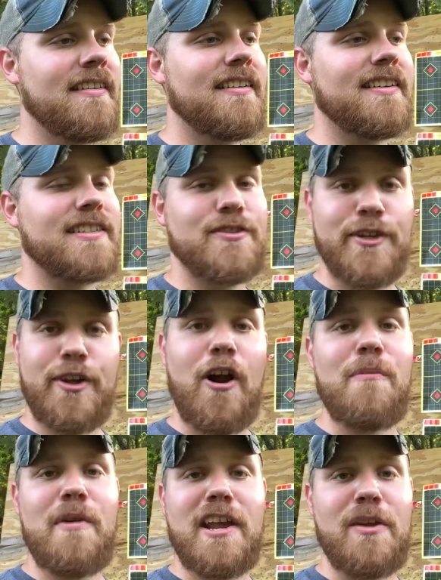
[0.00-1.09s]
Because it's really
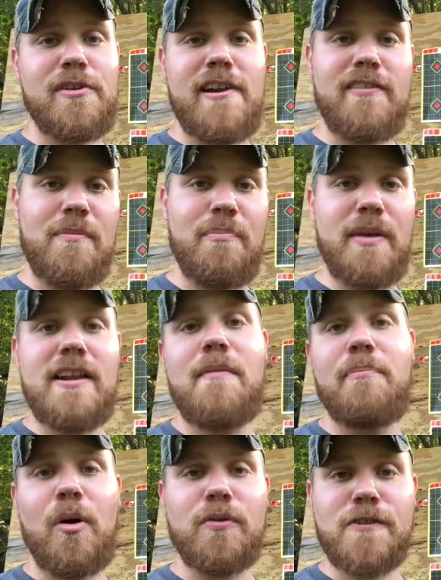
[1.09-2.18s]
heartbreaking when you're having to beat a
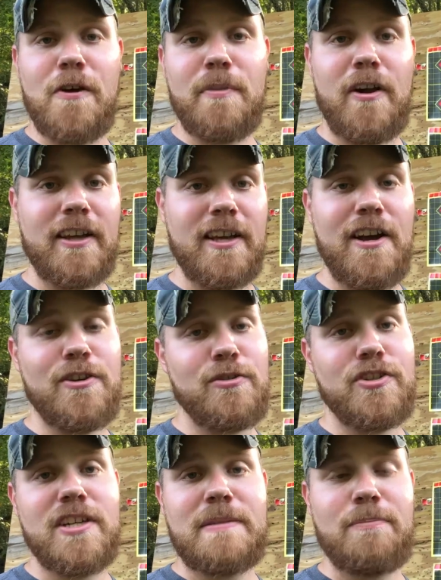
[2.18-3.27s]
bolt open on a gun you
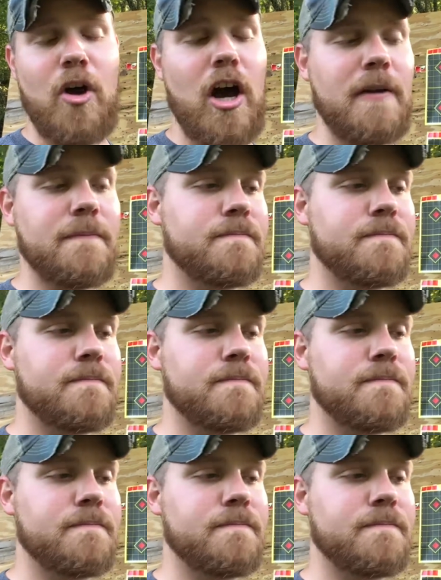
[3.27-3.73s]
just bought.